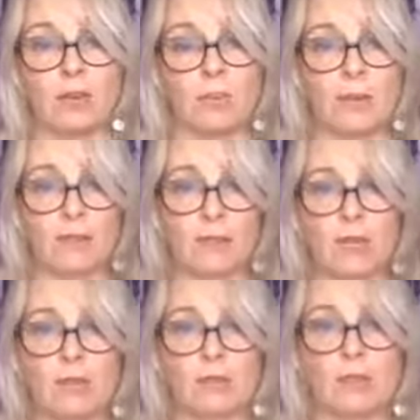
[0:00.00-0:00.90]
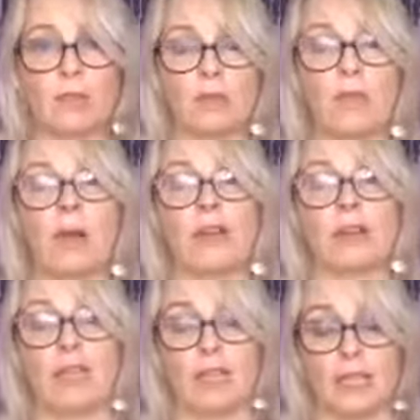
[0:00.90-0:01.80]
whatever it is that you want,
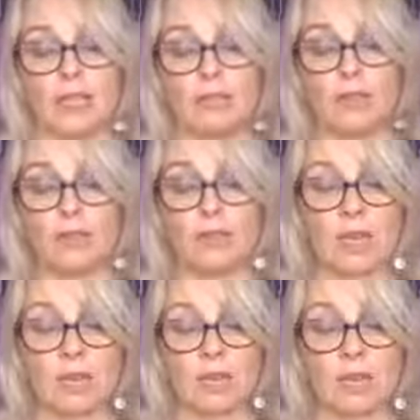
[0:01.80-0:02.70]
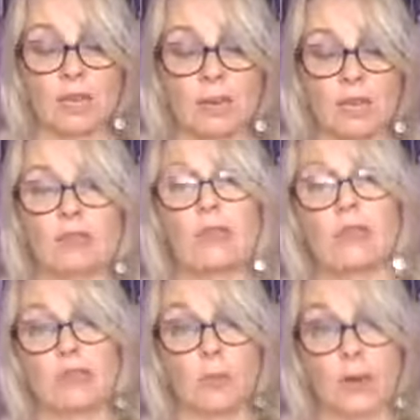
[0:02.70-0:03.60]
if you suddenly go into,
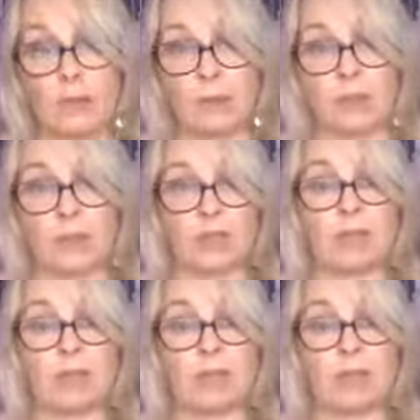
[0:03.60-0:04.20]
which your brain will do,